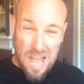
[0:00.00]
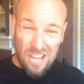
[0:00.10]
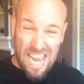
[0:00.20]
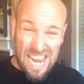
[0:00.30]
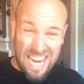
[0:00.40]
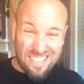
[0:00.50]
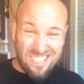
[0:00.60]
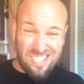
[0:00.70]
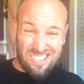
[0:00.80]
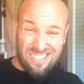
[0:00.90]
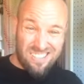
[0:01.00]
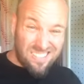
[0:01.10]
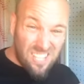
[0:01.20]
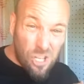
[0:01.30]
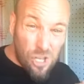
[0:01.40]
about hate,
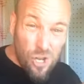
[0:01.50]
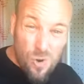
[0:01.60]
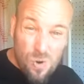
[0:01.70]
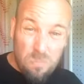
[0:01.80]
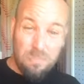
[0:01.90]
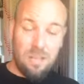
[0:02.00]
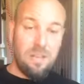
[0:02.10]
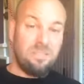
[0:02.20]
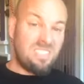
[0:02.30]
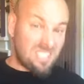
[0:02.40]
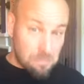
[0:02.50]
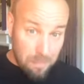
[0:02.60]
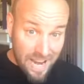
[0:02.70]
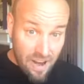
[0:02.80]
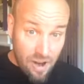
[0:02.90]
gloom,
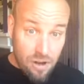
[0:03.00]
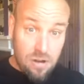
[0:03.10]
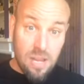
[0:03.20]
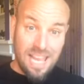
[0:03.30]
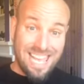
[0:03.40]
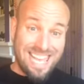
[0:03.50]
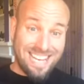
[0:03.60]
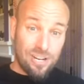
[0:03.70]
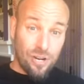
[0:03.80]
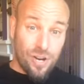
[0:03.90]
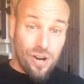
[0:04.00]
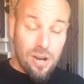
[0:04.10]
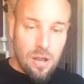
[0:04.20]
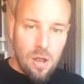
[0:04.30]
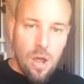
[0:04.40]
despair, anger,
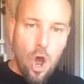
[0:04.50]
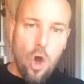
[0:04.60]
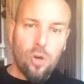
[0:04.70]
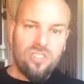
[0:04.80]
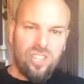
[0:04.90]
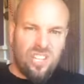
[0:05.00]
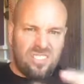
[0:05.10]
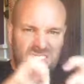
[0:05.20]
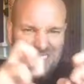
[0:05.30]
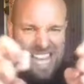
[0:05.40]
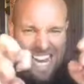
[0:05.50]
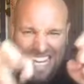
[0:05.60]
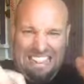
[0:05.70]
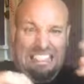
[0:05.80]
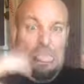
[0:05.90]
looked
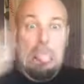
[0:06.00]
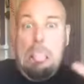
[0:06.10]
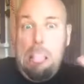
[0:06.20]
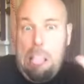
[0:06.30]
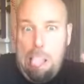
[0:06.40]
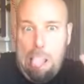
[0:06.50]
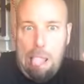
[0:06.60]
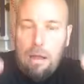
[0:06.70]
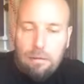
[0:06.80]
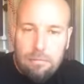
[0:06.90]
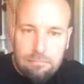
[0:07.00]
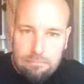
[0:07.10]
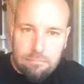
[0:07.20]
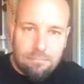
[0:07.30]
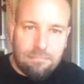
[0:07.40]
like, ugh.
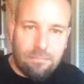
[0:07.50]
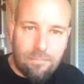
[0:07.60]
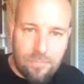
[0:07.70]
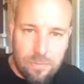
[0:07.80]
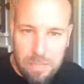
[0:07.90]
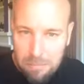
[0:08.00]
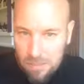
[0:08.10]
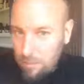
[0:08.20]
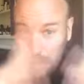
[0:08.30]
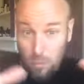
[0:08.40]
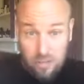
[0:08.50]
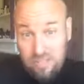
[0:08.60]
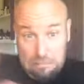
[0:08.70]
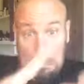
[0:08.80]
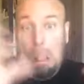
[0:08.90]
Maybe a little bit worse
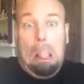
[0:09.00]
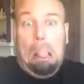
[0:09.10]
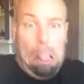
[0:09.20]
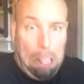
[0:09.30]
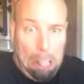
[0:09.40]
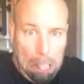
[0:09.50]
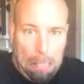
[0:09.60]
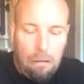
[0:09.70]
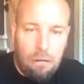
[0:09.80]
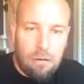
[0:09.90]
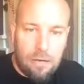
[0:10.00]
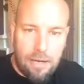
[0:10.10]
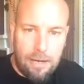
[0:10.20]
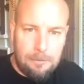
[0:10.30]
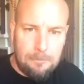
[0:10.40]
than, ugh.
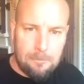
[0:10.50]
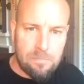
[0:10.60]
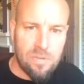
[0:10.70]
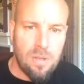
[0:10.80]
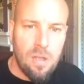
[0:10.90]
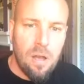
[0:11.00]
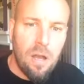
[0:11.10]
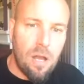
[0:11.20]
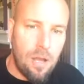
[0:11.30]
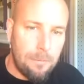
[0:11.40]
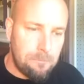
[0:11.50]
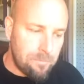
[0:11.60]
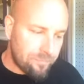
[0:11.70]
Okay. But